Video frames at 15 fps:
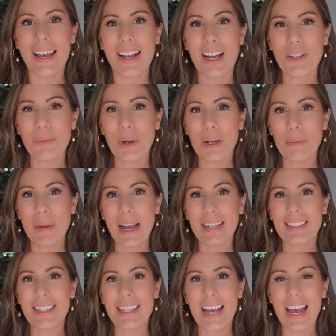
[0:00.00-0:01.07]
Hey guys, welcome
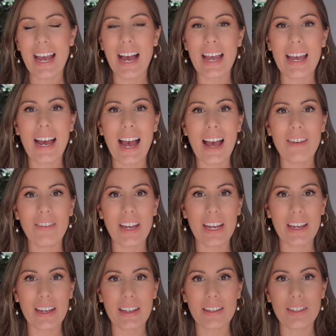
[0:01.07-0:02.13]
back. Today I have
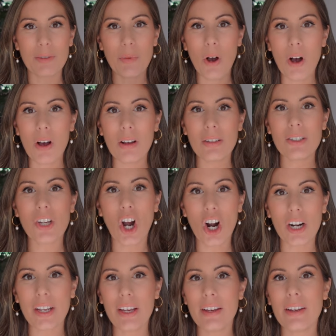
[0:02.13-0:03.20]
a small
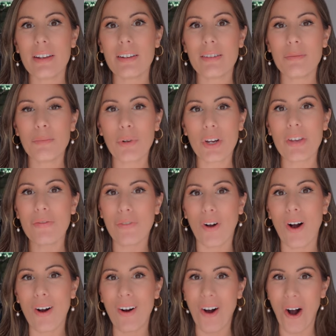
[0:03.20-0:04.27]
Target
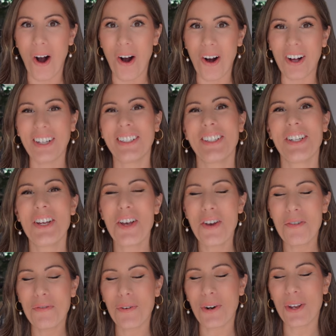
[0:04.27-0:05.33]
pre-fall haul
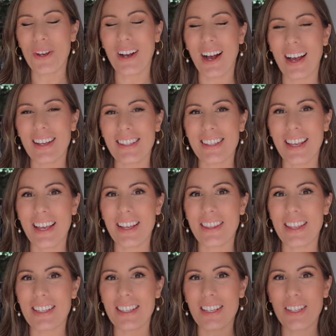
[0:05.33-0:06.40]
for you guys.
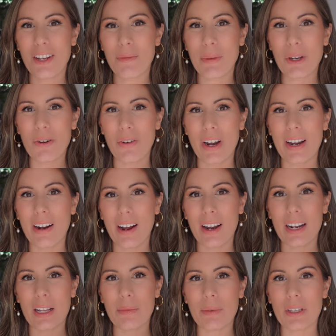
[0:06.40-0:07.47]
This is gonna be great
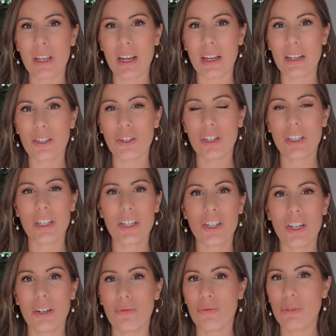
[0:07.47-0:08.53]
items that can
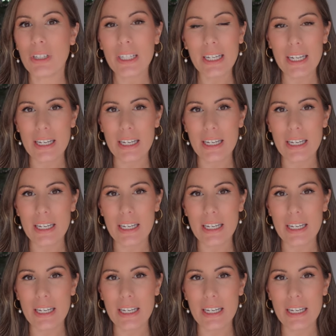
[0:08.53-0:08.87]
transition really